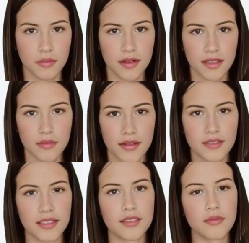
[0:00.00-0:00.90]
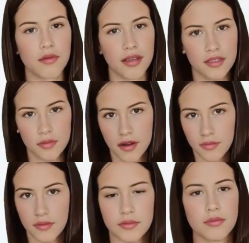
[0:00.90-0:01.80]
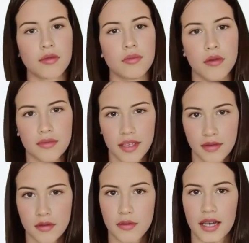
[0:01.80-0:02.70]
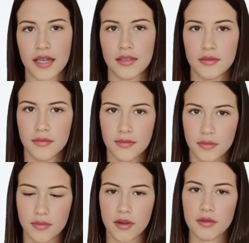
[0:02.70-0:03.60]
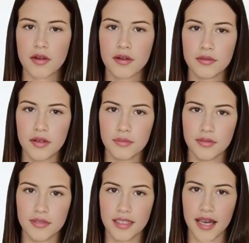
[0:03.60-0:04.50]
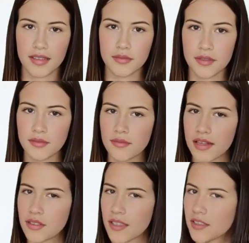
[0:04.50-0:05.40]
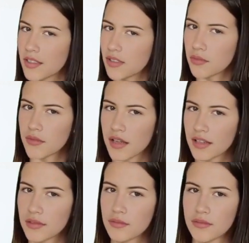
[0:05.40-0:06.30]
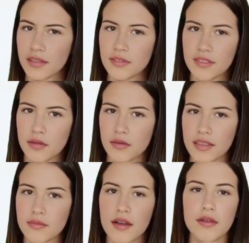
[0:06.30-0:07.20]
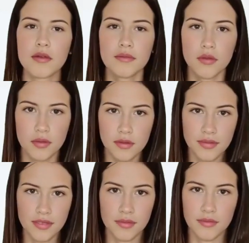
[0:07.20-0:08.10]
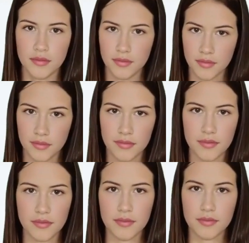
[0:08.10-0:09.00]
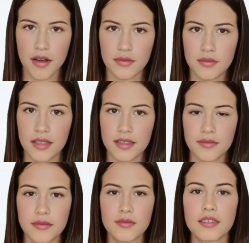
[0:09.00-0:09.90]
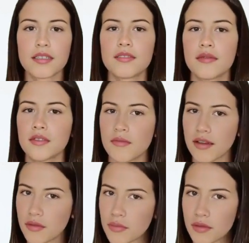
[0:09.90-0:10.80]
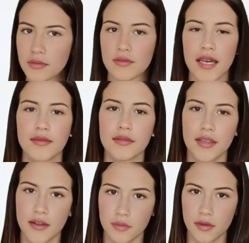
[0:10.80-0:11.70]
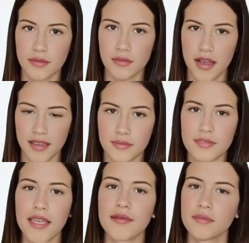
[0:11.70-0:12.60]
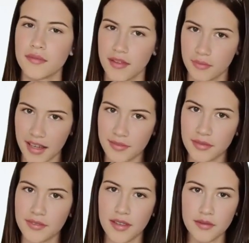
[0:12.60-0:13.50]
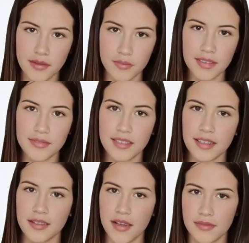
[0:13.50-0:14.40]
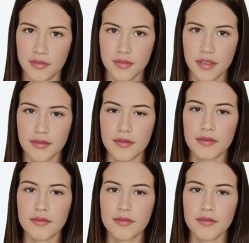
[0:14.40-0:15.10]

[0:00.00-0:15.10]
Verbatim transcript: When UST's price wavers from the $1 peg, the protocol jumps into action, adjusting supply and steering it back on course. Blockchain enthusiast and developer Alan Haywood adds depth, imagine Terra USD as a ship.